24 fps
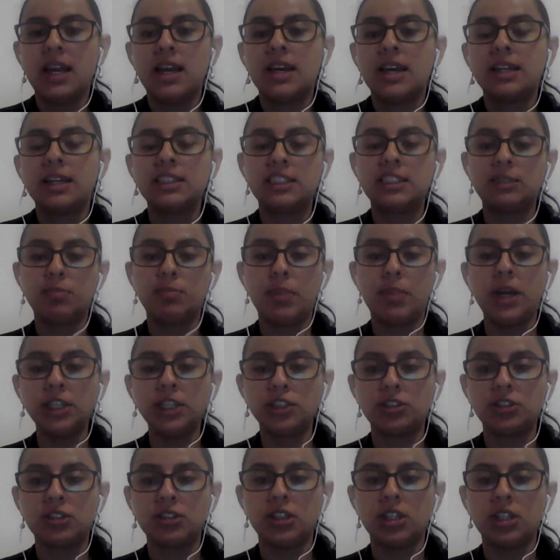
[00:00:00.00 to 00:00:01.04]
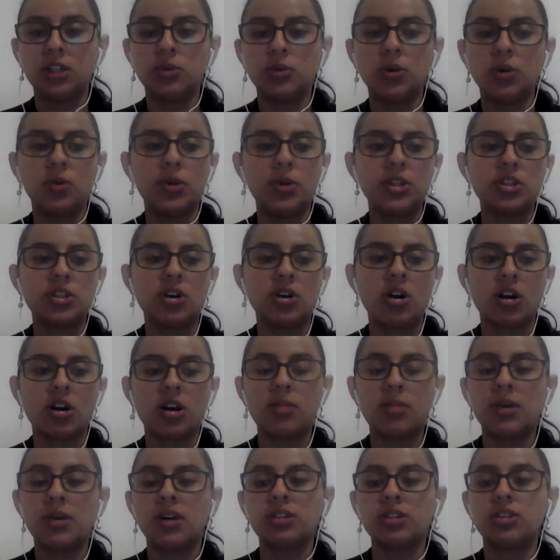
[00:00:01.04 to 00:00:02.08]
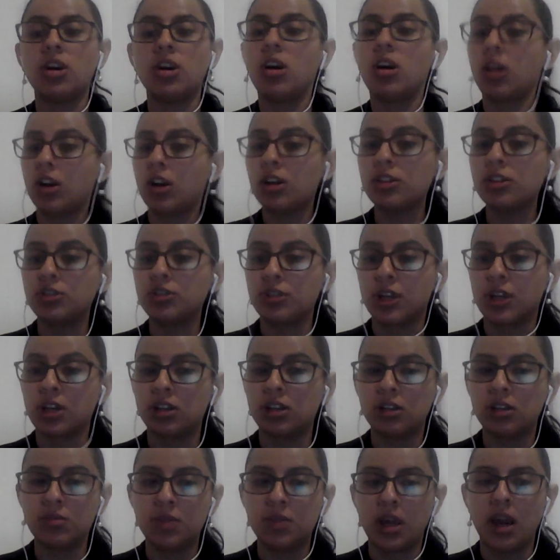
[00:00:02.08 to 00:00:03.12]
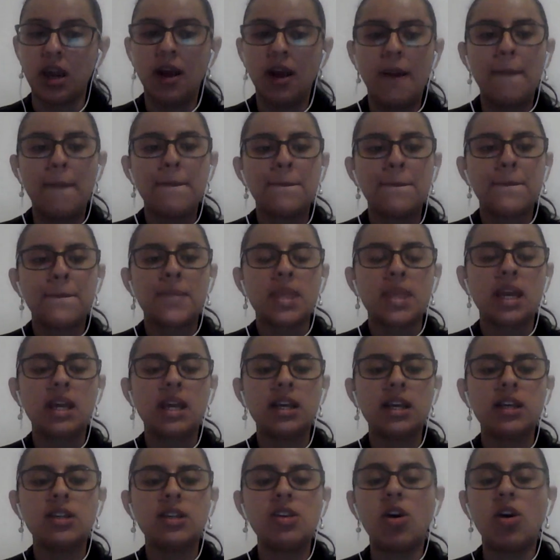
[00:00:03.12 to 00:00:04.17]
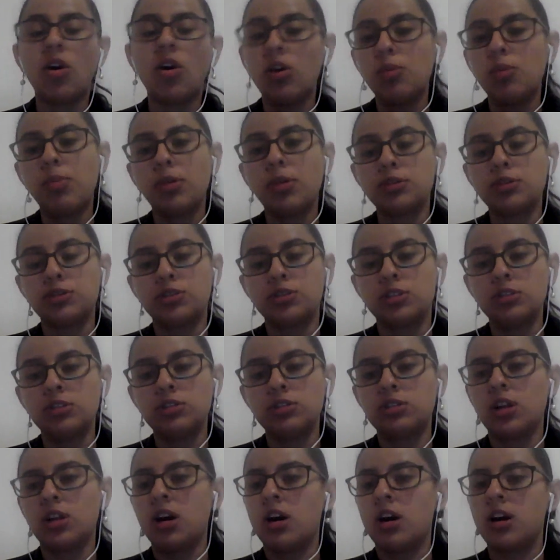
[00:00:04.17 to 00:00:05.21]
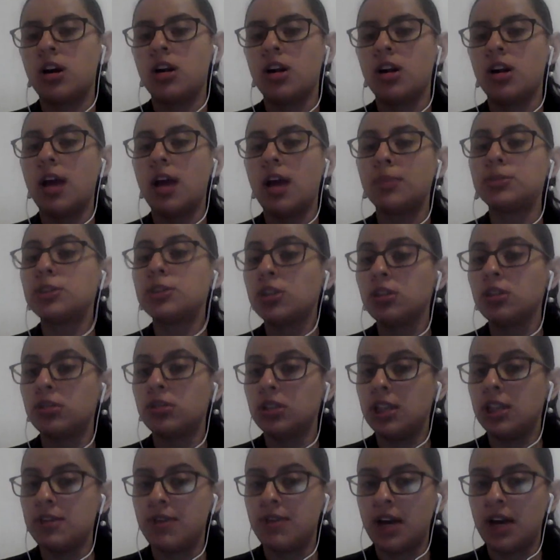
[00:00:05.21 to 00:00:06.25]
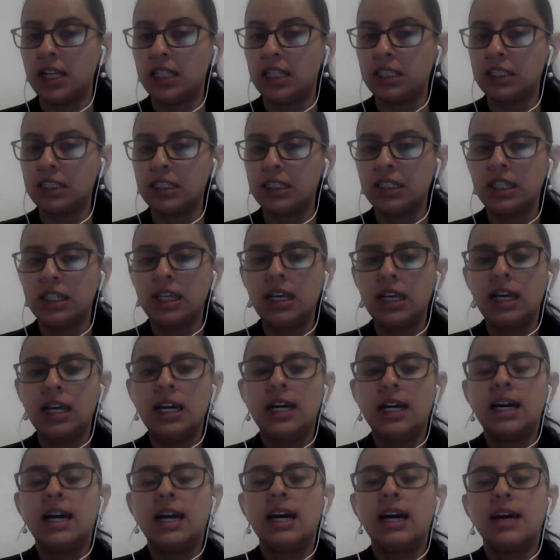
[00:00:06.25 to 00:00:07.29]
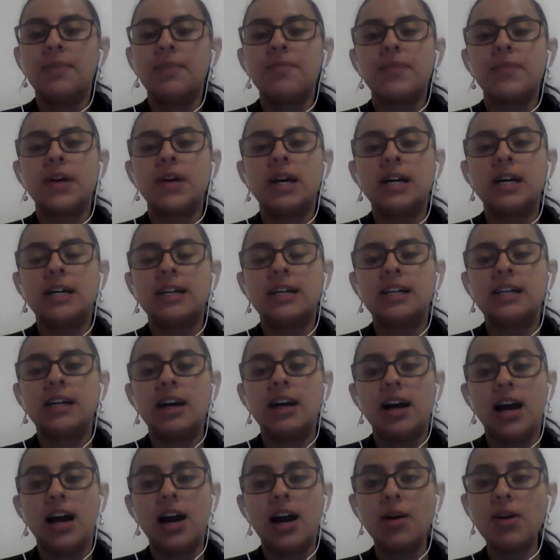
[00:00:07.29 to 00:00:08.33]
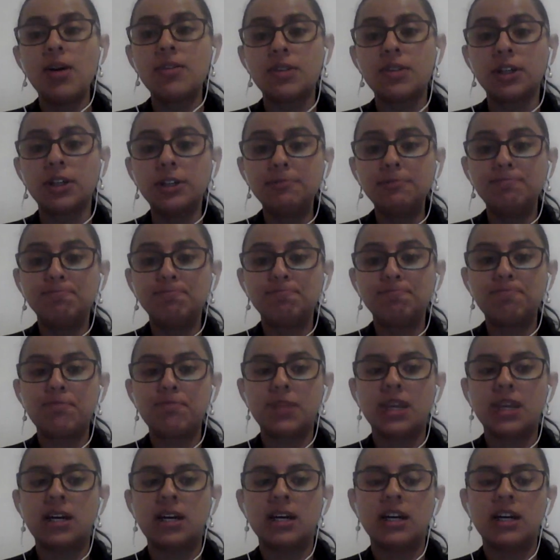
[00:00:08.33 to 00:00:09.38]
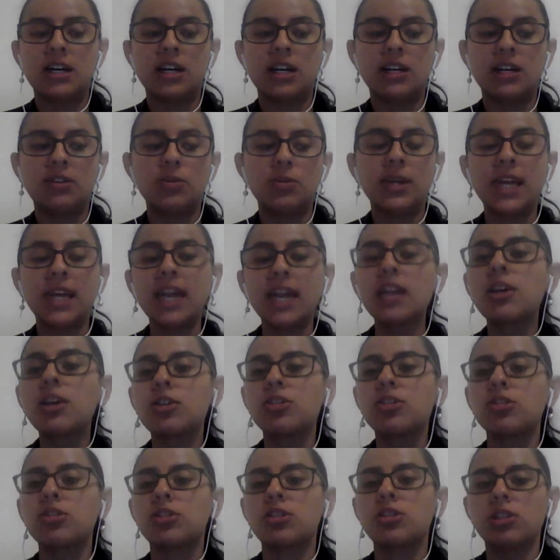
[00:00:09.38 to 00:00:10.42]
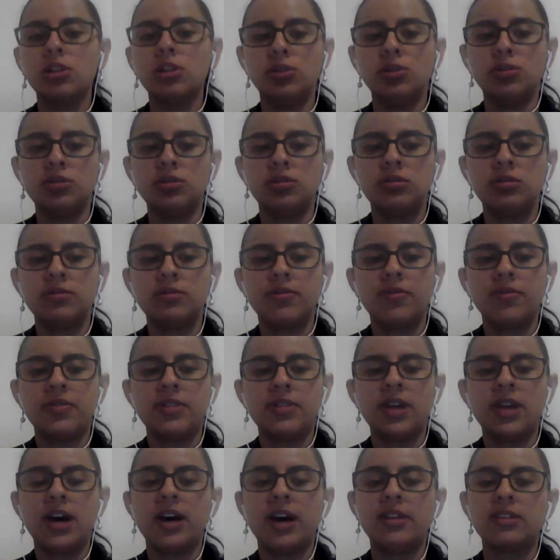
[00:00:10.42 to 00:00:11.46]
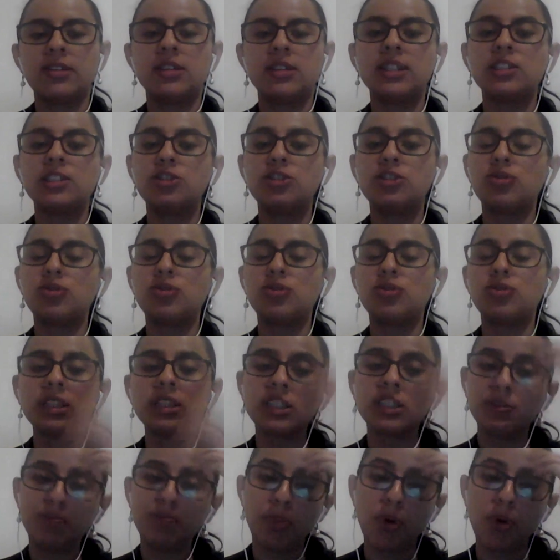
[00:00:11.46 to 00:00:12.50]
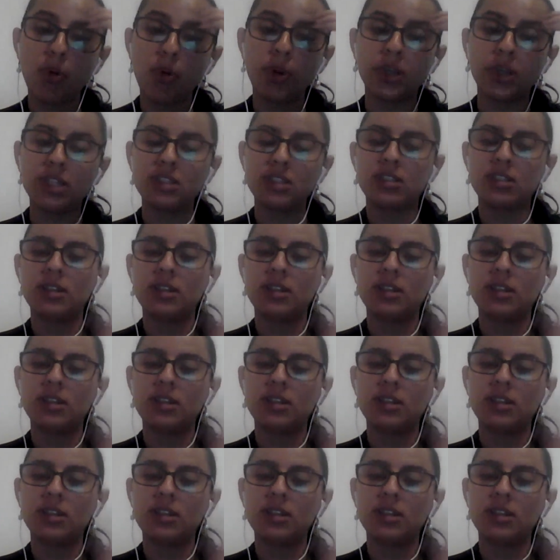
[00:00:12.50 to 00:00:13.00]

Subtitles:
especially when we talk about our country, Colombia. And all posters are absolutely valid. However, we can conclude that the strongest point